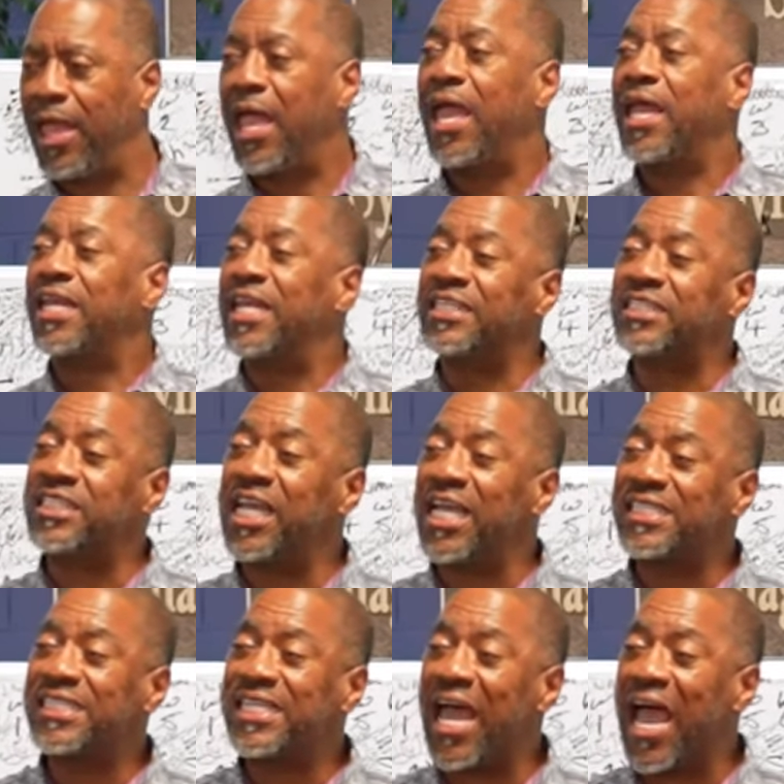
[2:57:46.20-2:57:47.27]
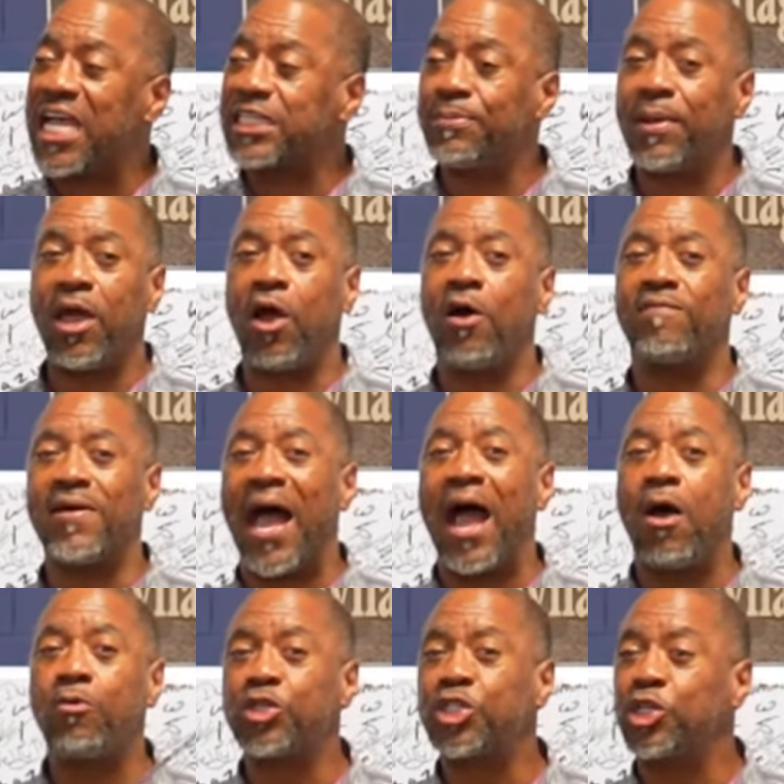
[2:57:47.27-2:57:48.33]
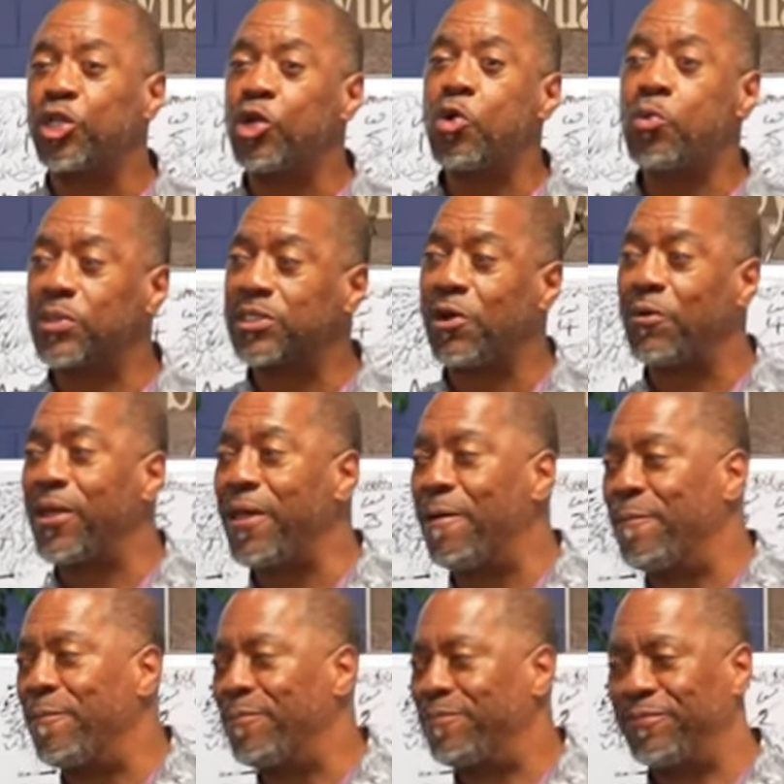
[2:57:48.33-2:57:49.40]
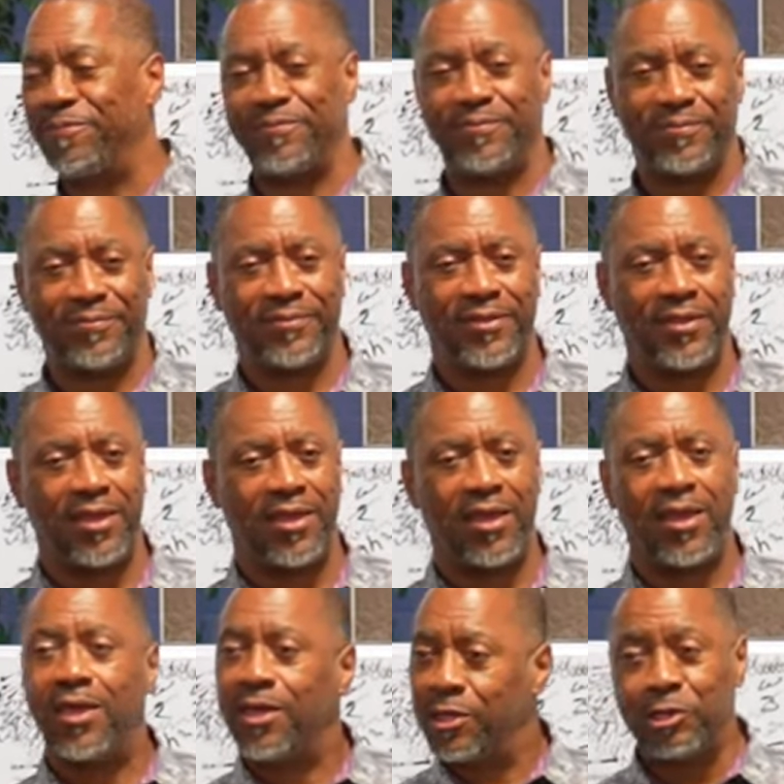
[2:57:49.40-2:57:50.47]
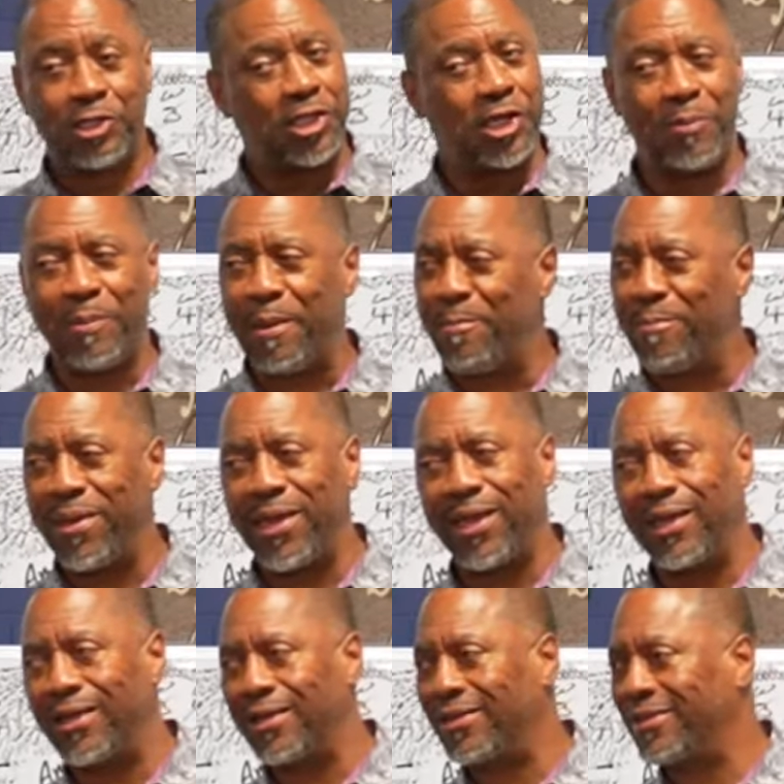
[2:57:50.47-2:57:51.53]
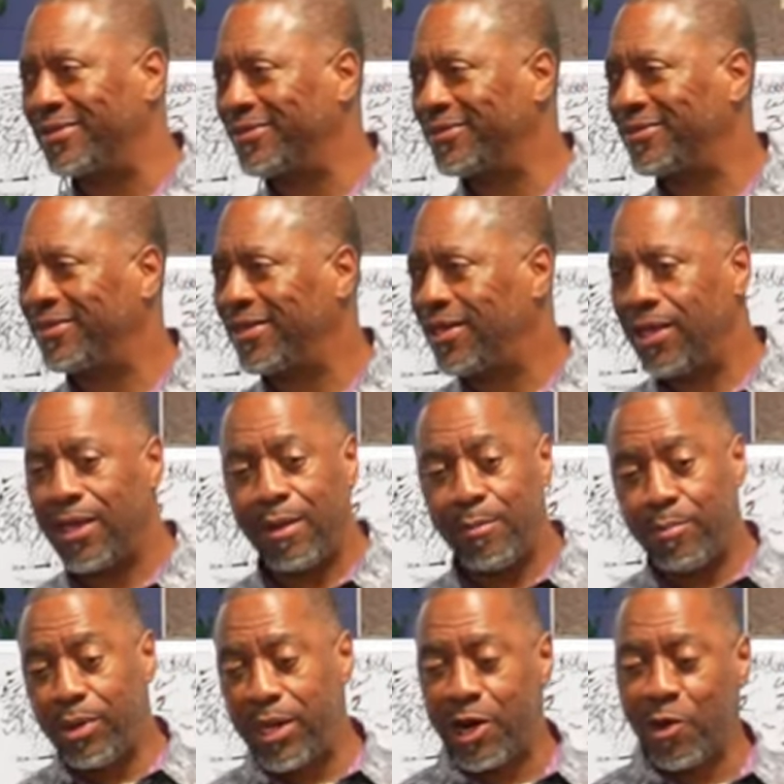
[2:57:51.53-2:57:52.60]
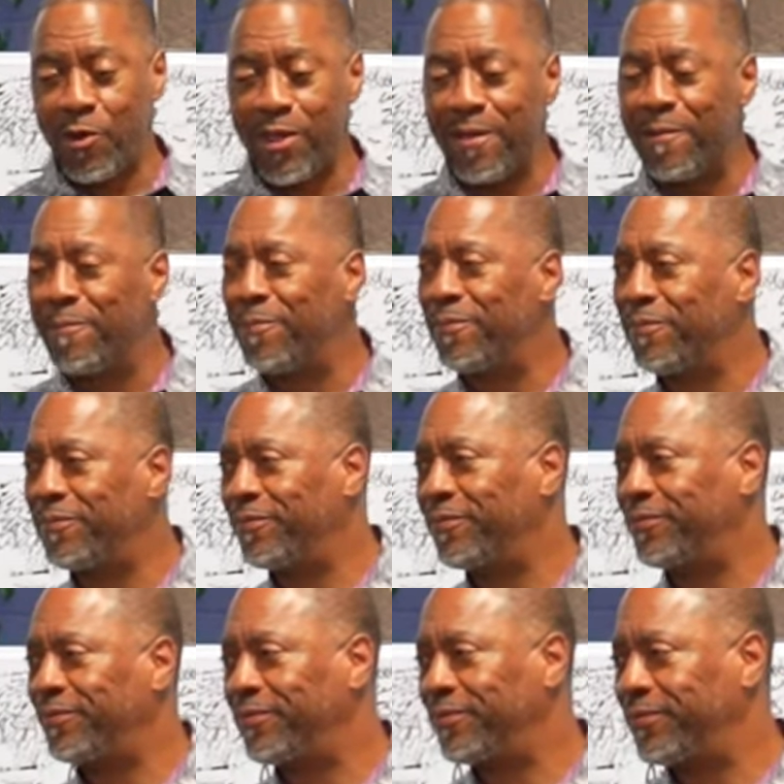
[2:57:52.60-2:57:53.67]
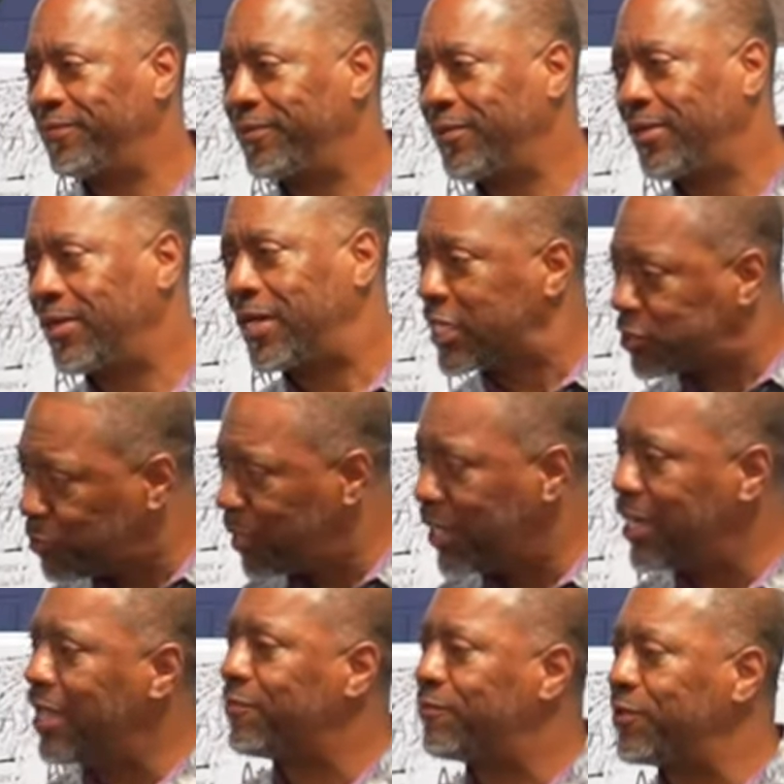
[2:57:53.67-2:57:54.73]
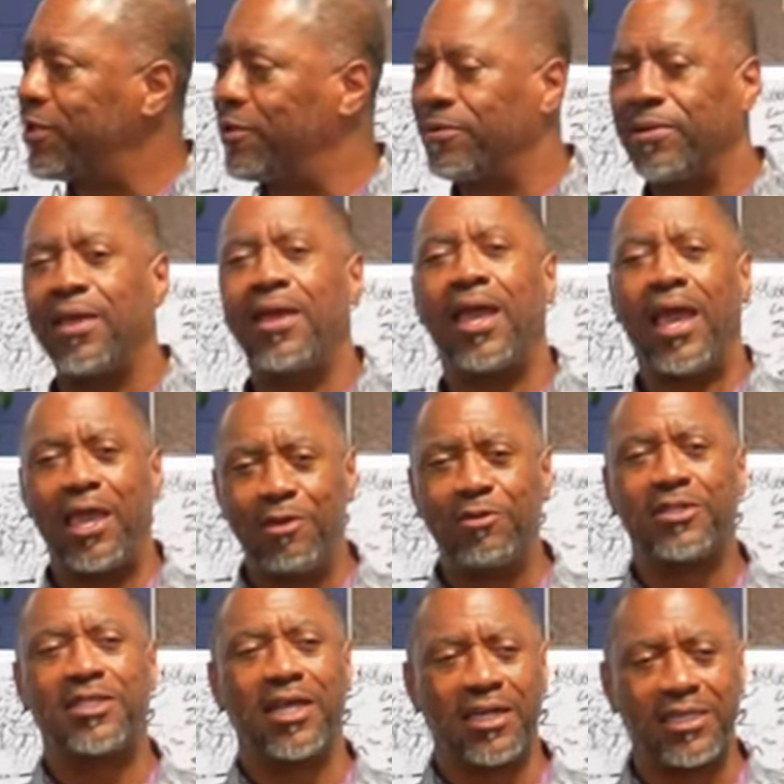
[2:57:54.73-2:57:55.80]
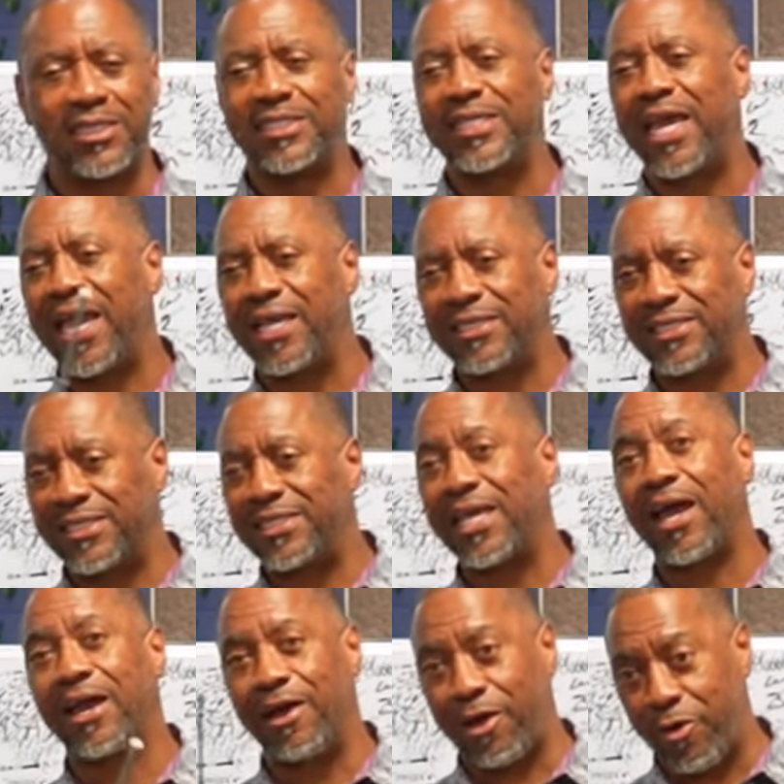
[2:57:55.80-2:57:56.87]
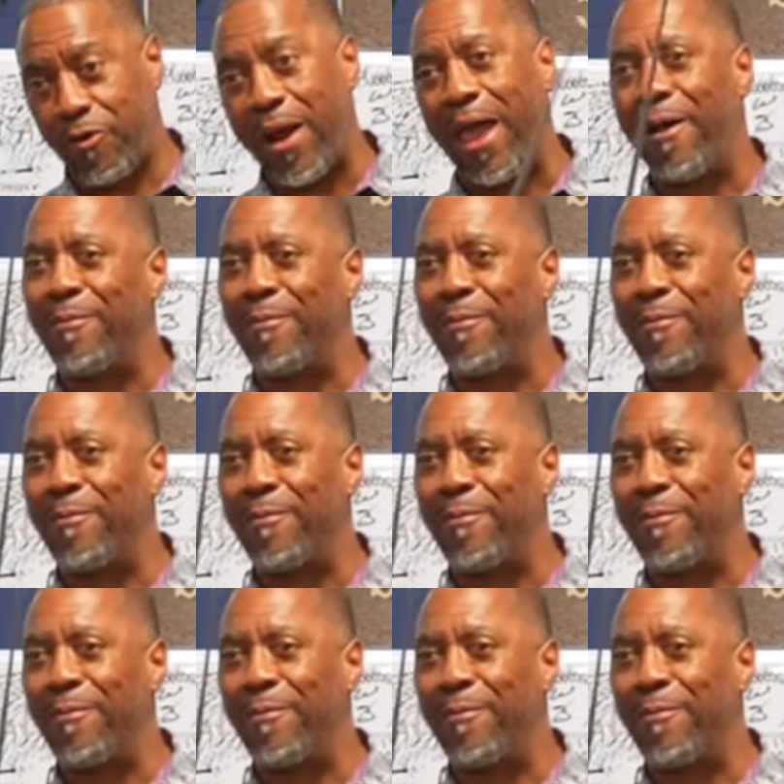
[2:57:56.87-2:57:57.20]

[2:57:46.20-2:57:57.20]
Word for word: the chastisement of our shalom was on him. You should have been beat. Put it on him. That's what he did for you. And you still a sad sack of crap.